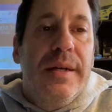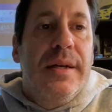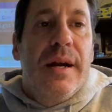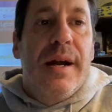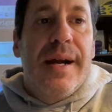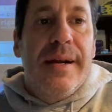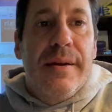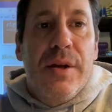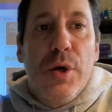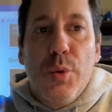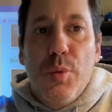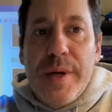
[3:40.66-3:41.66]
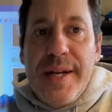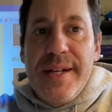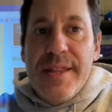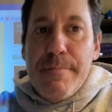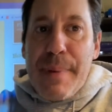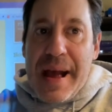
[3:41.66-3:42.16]
All right,
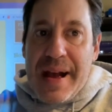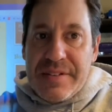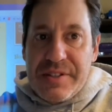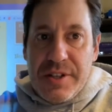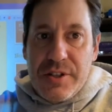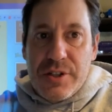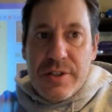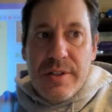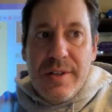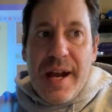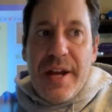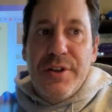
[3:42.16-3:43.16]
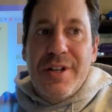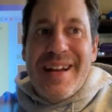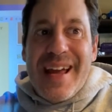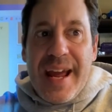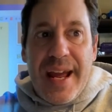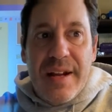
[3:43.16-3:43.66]
read the passage and you're
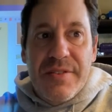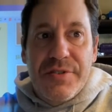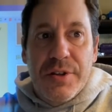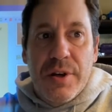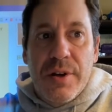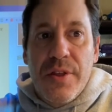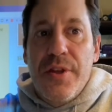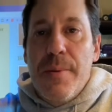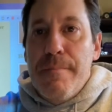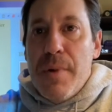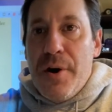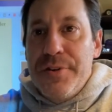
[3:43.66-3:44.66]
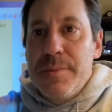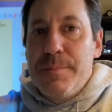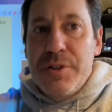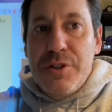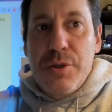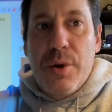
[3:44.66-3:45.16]
gonna answer the
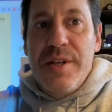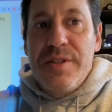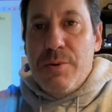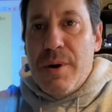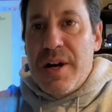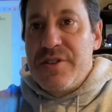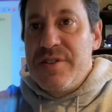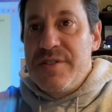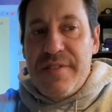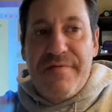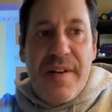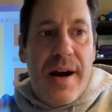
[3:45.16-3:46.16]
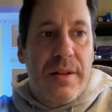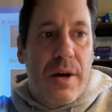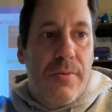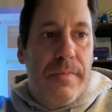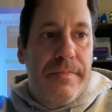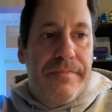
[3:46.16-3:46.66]
multiple choice questions that
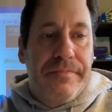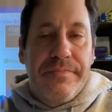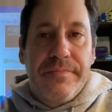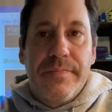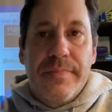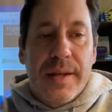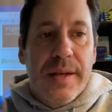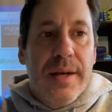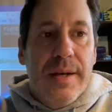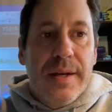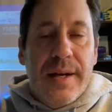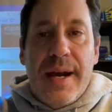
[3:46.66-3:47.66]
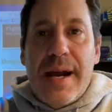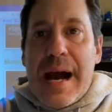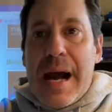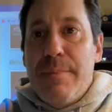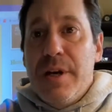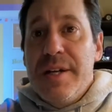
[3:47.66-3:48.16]
follow. All right,
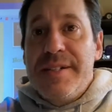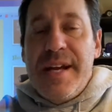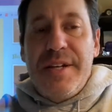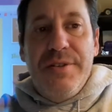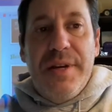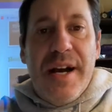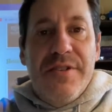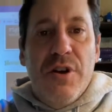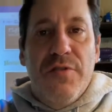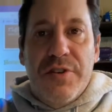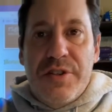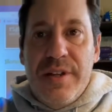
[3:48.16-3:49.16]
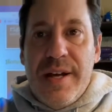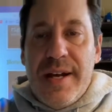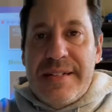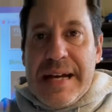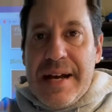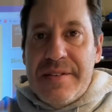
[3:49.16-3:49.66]
I'm gonna take you guys over to
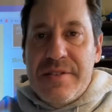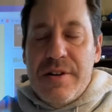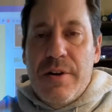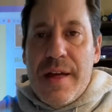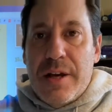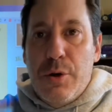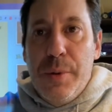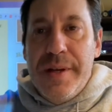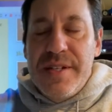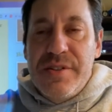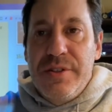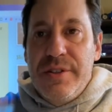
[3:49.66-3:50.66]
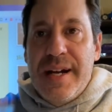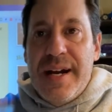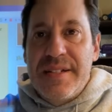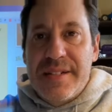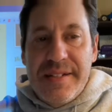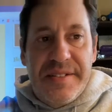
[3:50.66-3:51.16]
that test or that quiz so you
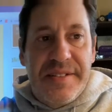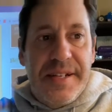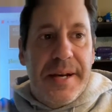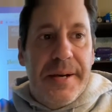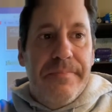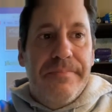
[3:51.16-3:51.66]
guys can see it.